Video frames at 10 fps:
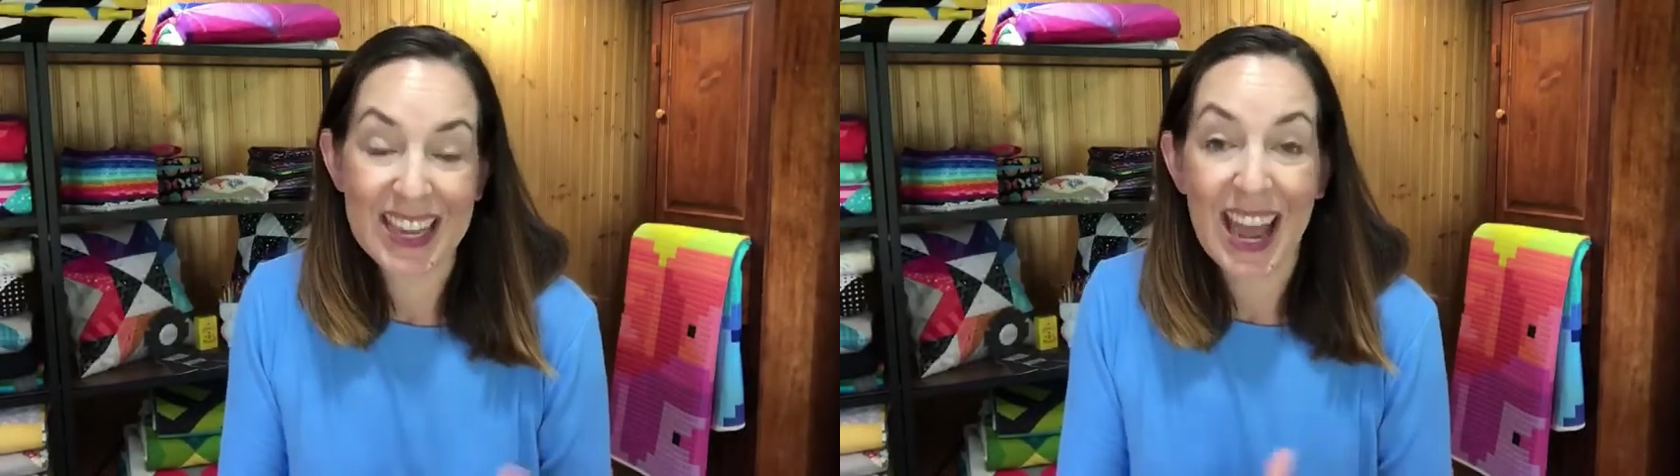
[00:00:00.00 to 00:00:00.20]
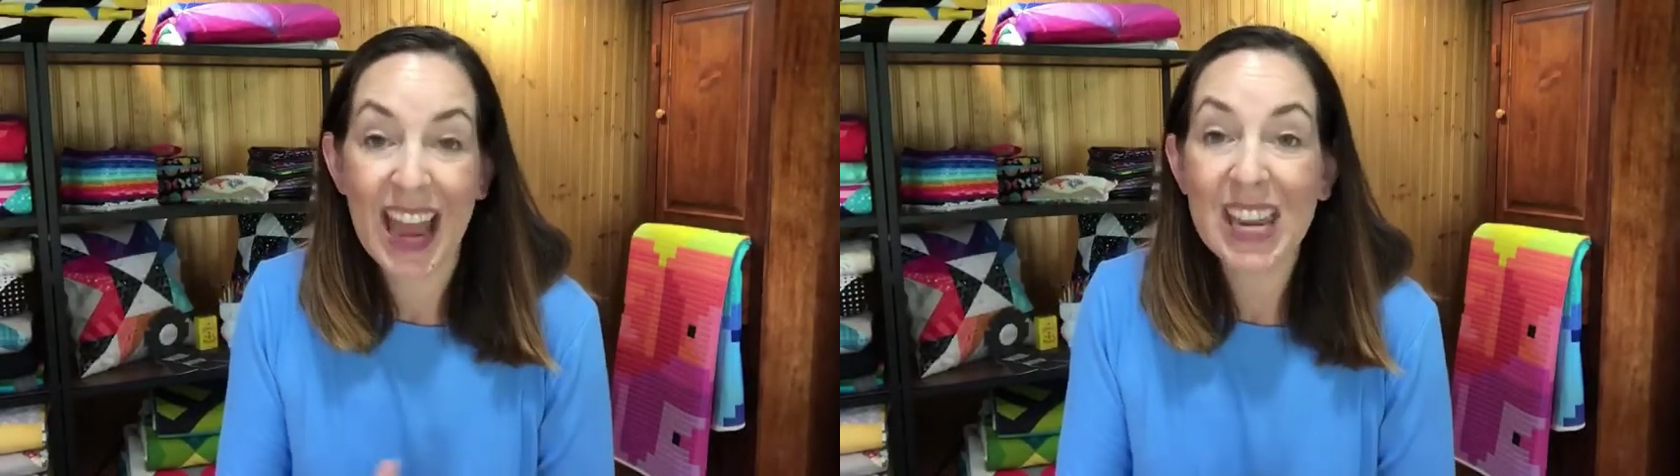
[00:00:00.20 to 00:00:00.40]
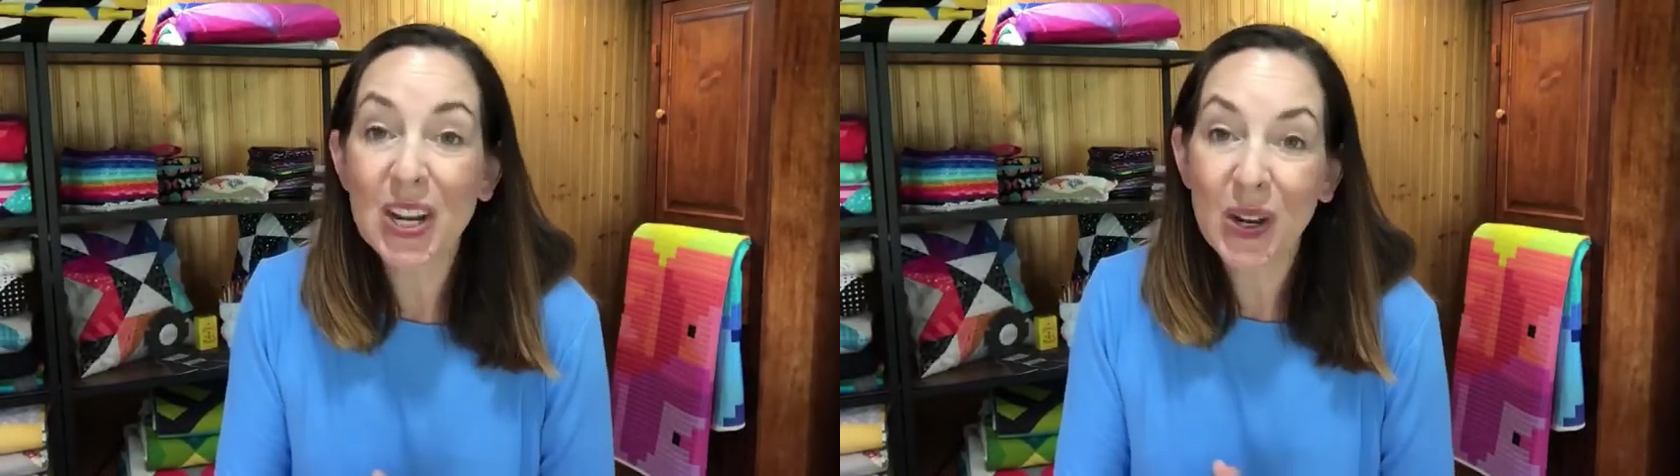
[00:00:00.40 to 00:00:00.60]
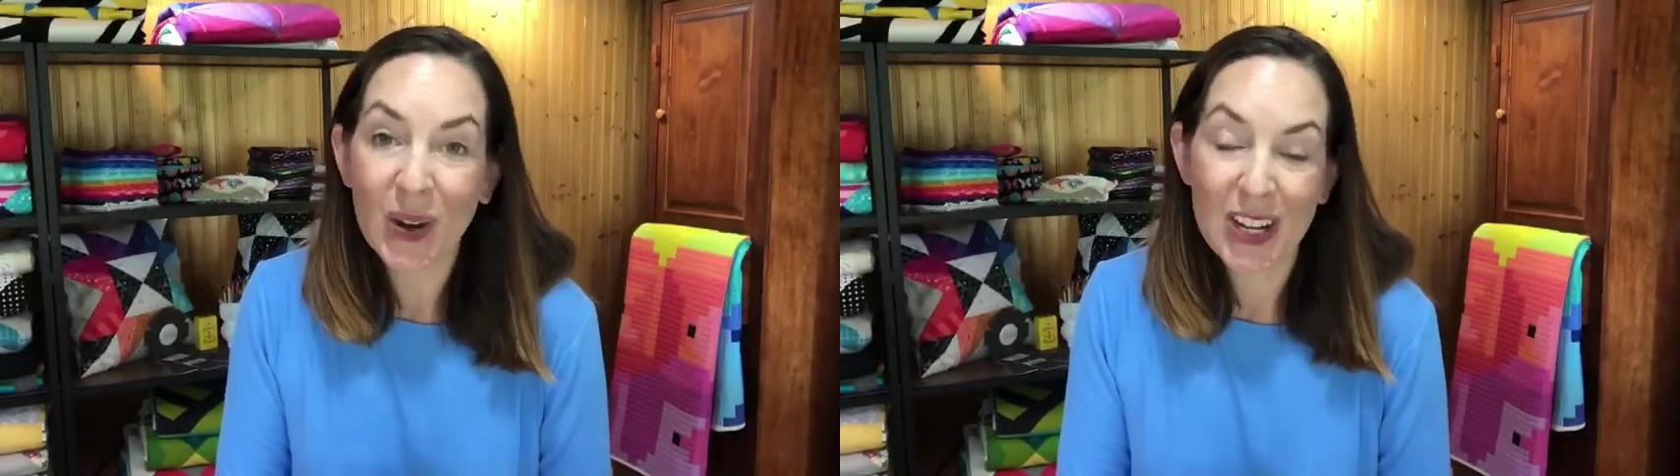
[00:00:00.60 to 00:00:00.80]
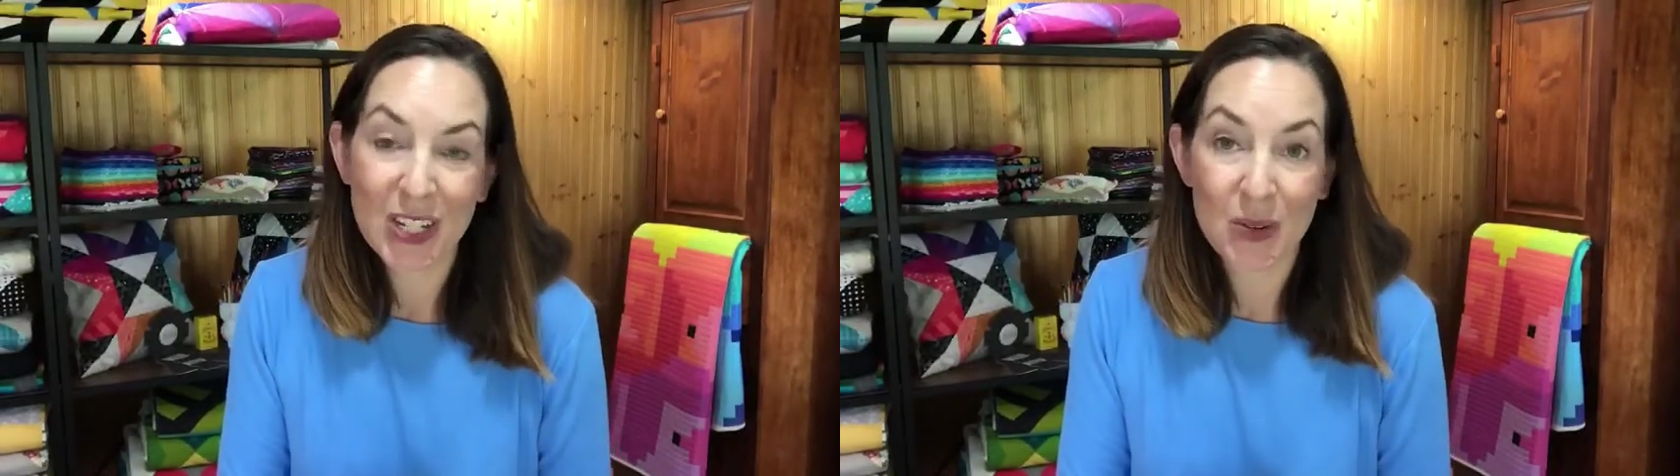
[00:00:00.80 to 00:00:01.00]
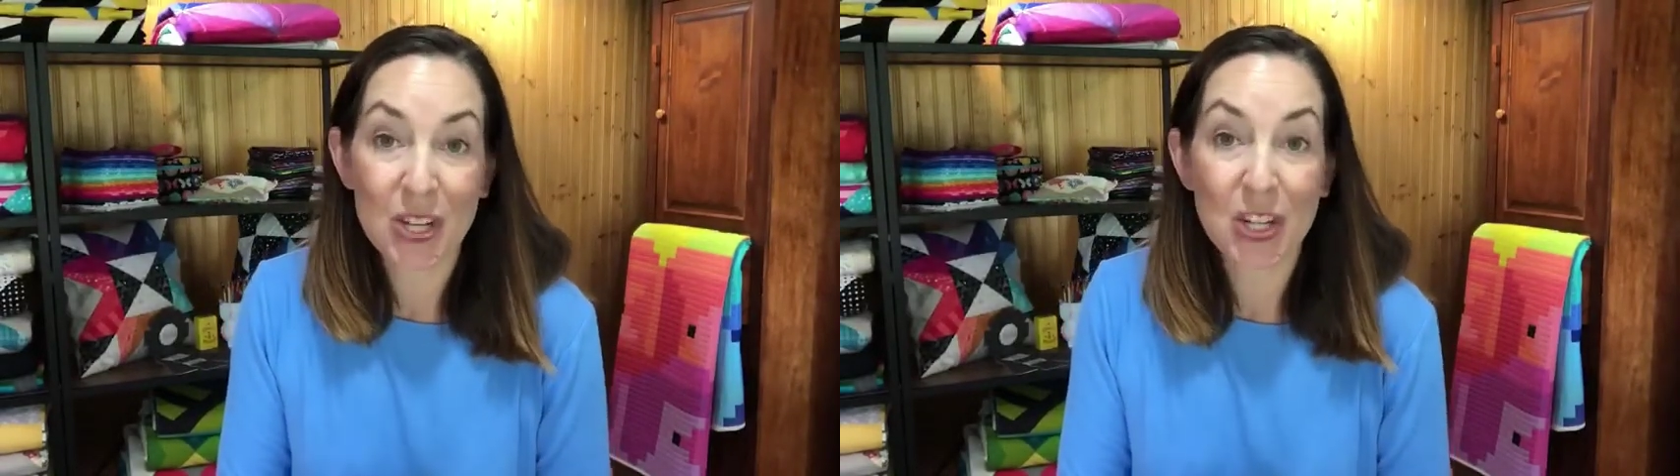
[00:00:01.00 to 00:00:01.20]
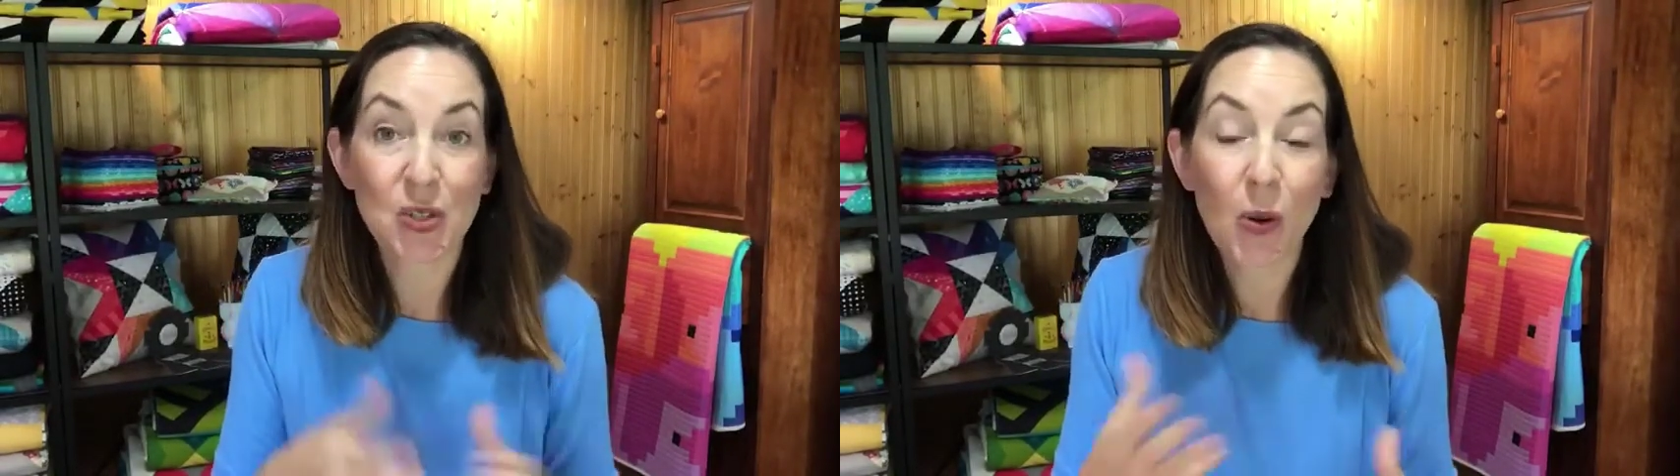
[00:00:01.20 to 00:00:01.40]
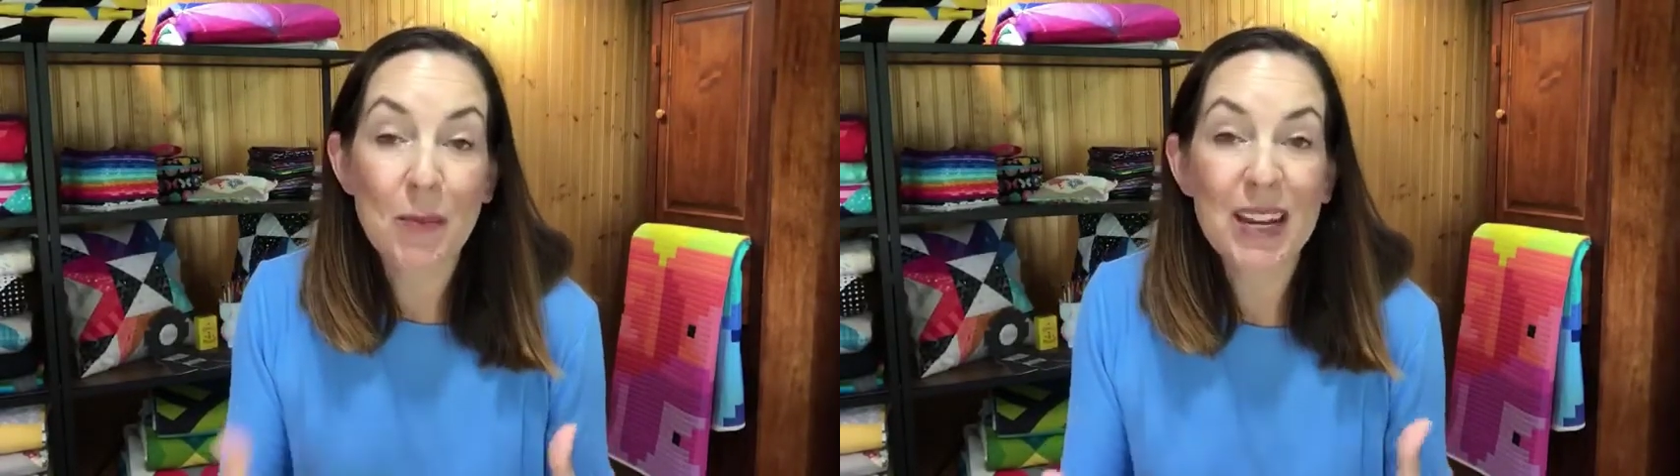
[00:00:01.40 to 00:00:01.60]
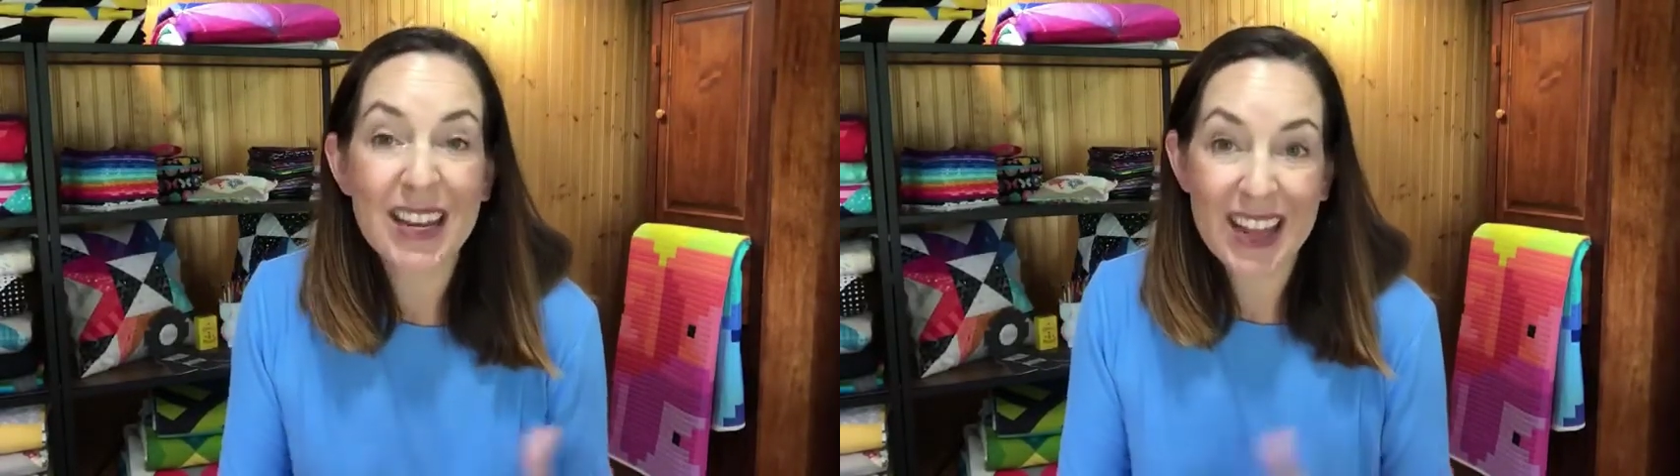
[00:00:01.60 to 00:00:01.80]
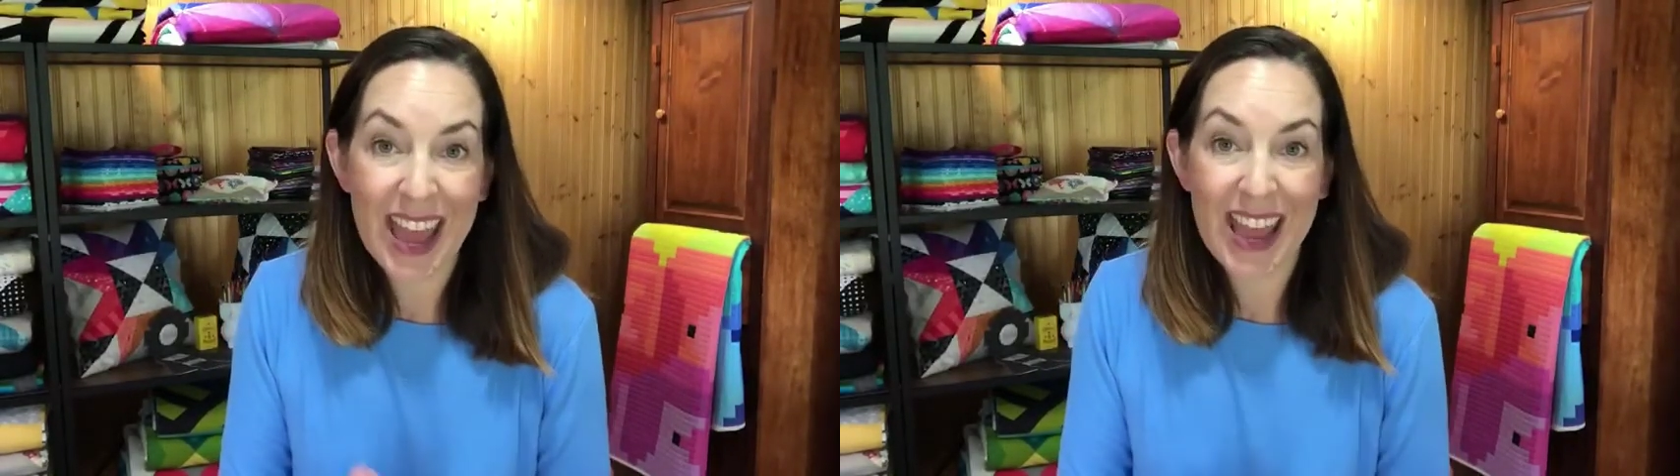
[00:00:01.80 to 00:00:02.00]
then I encourage you to join me
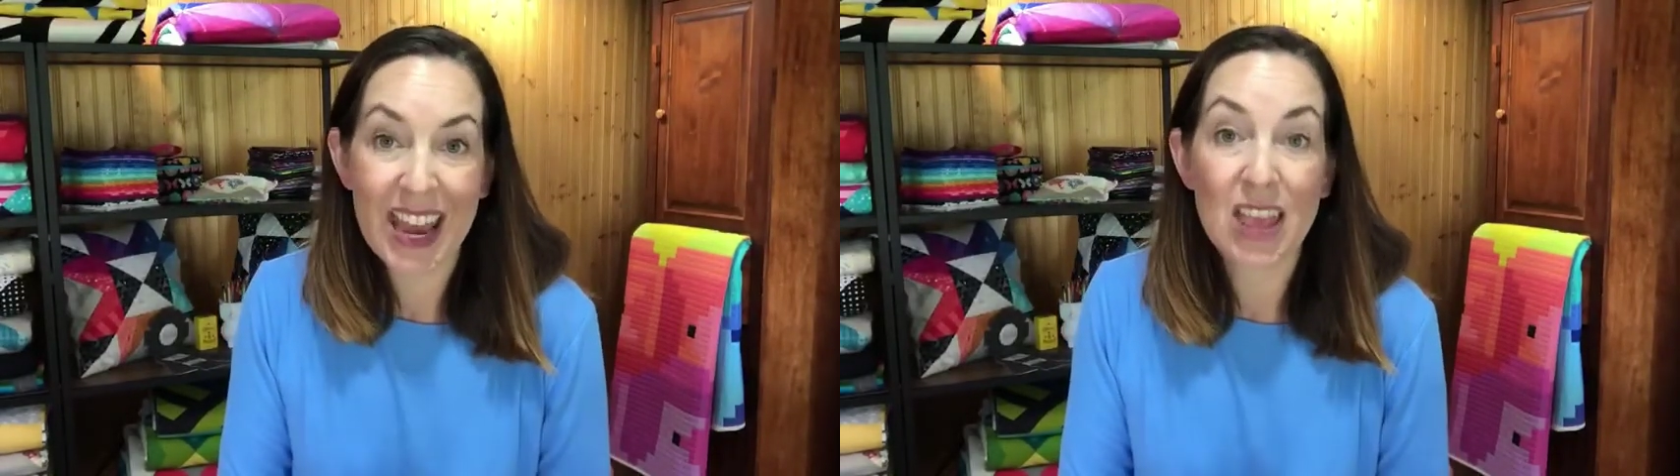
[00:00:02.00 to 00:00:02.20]
today